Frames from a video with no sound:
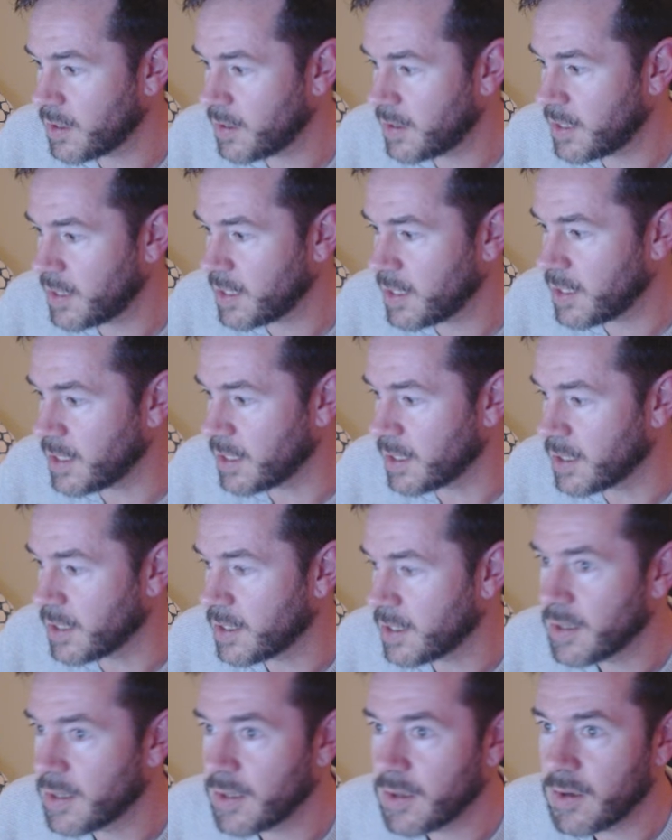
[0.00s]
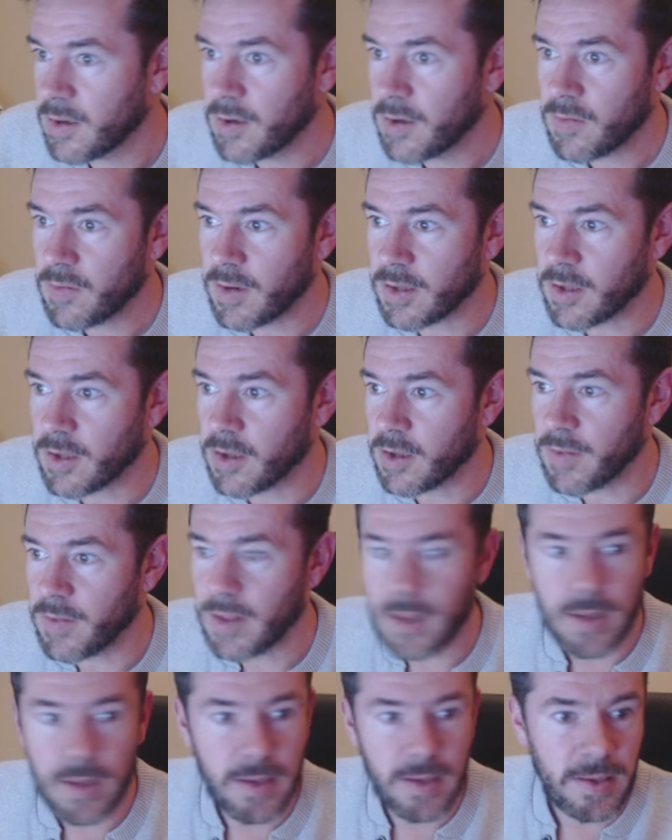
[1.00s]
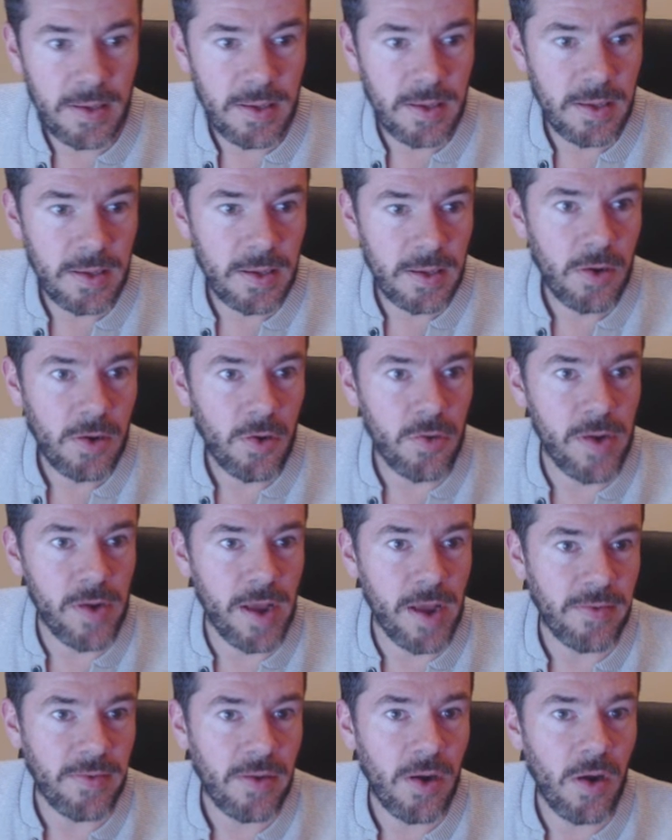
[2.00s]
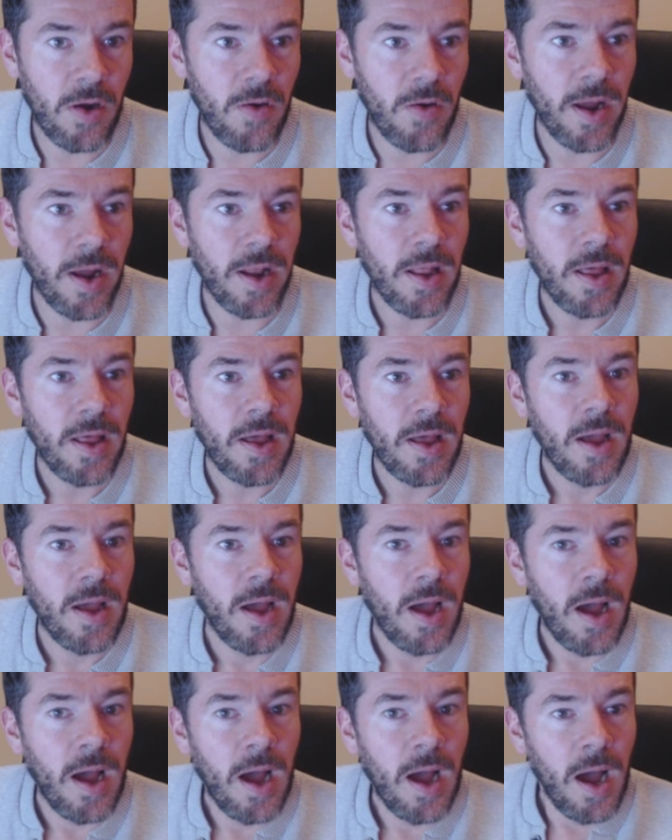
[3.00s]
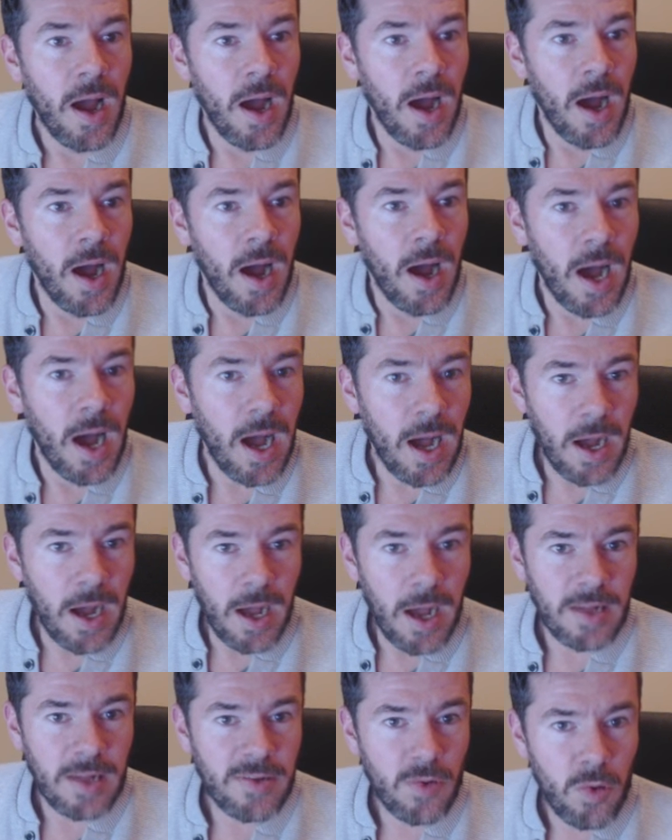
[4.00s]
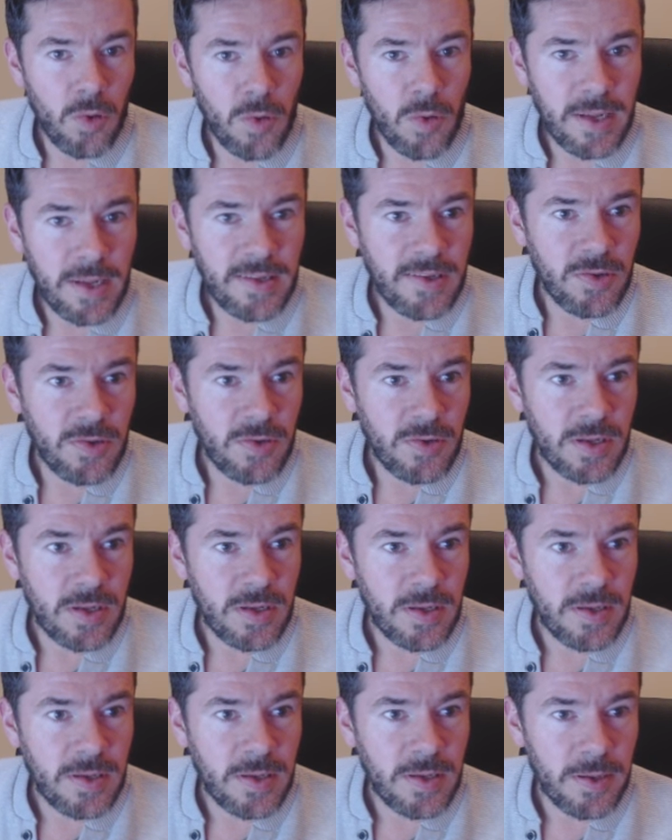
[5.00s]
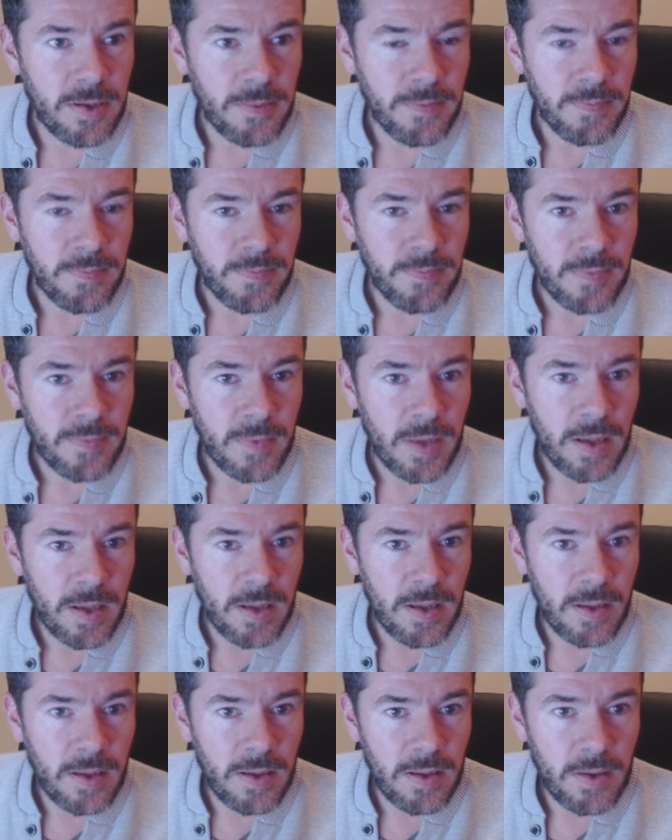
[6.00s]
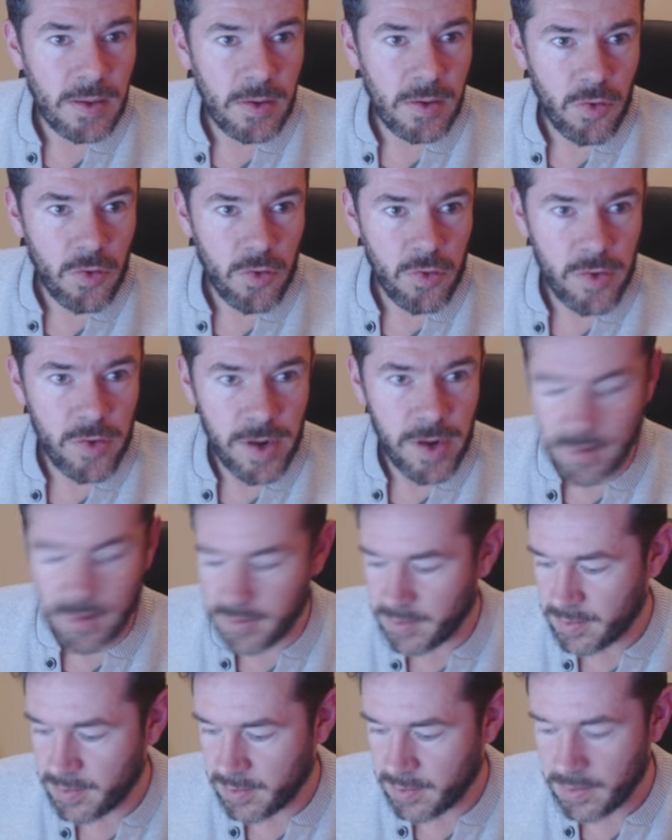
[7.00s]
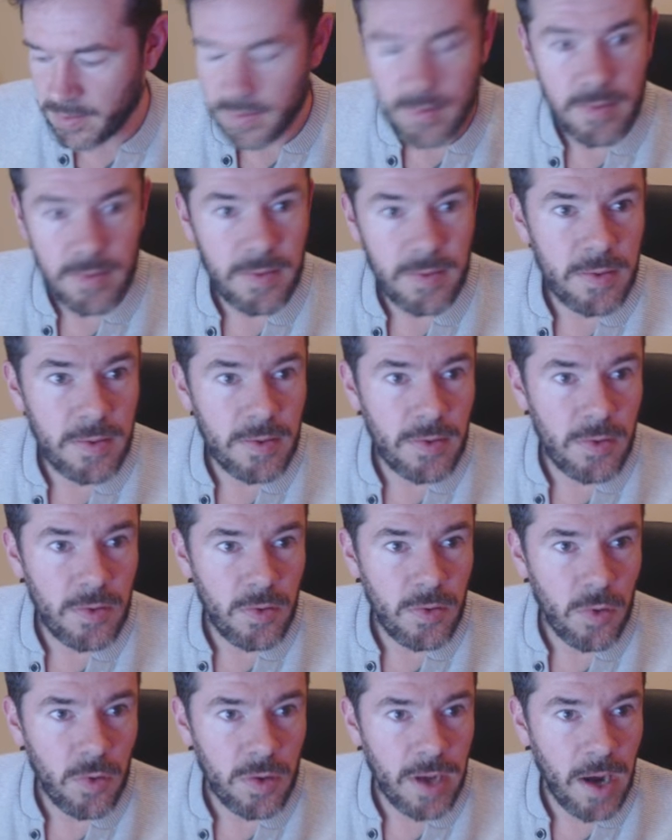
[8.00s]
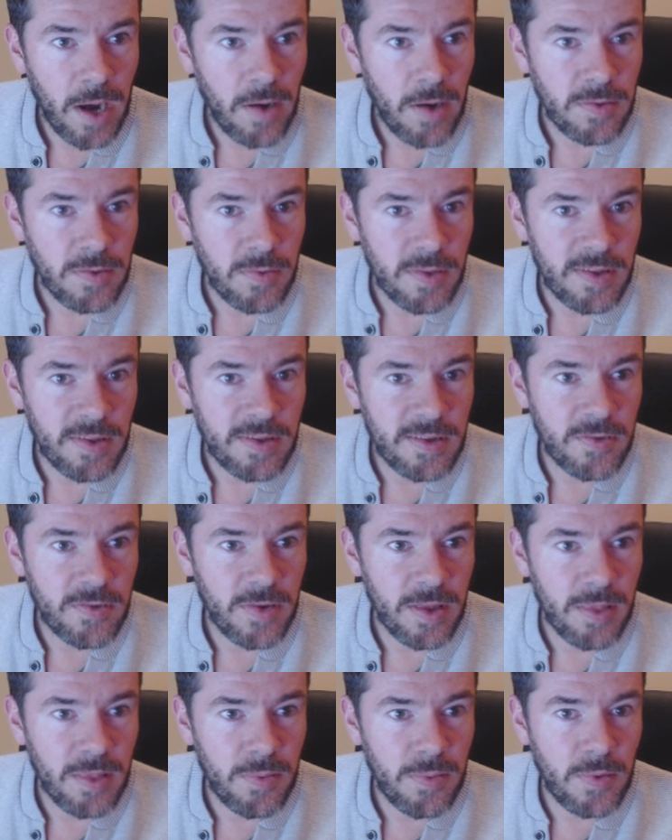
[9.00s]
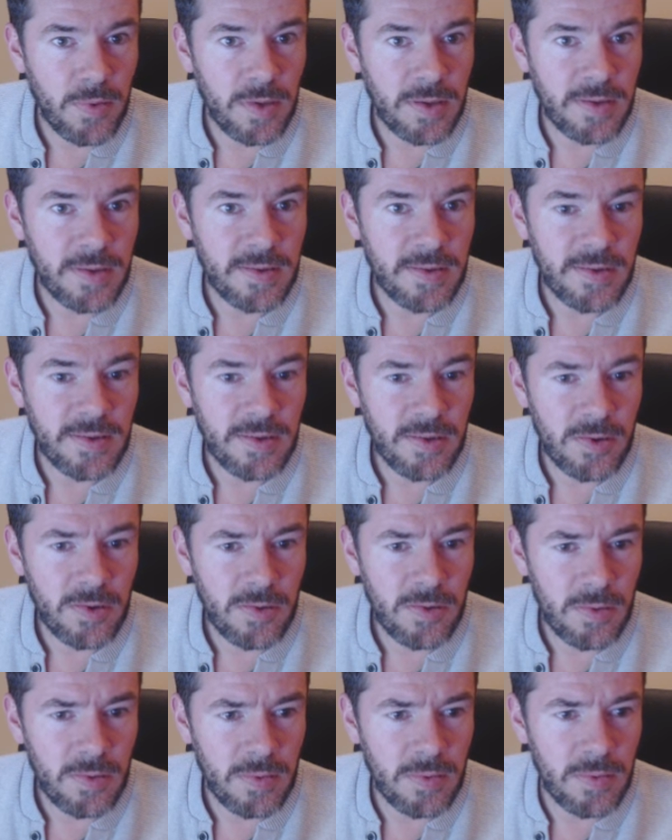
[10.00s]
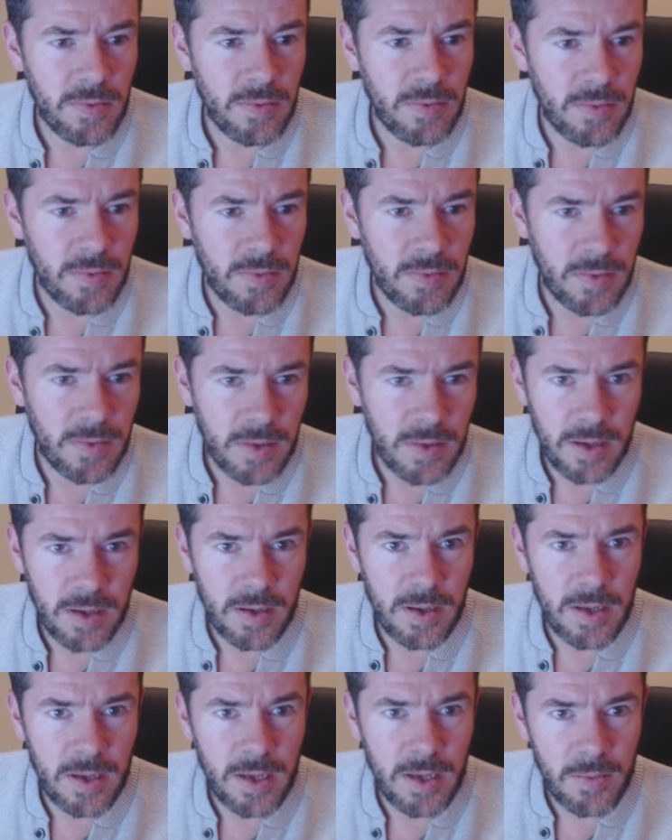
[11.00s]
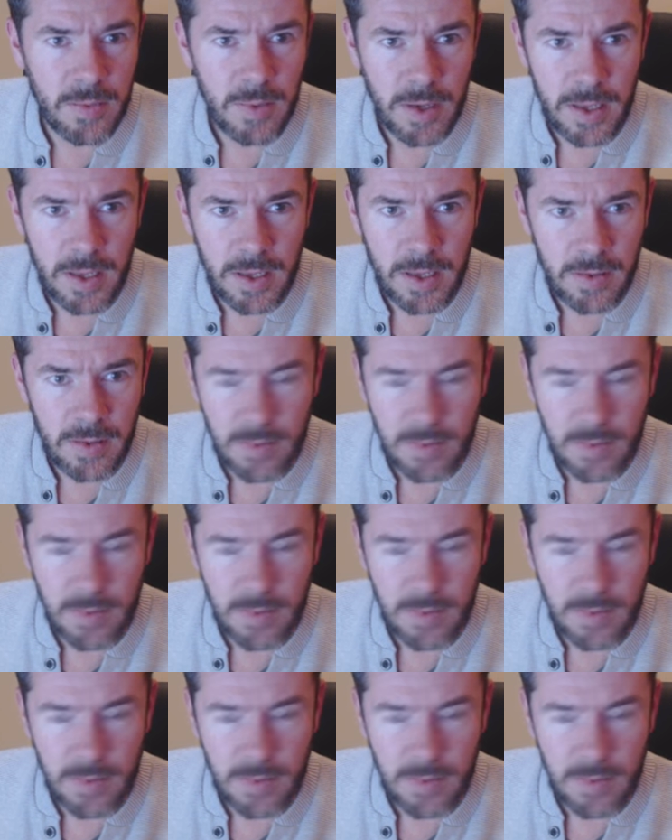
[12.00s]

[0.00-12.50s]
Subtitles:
C. Right, get over there. Correct. Alright. As always, you can create your character with strength points. So, am I...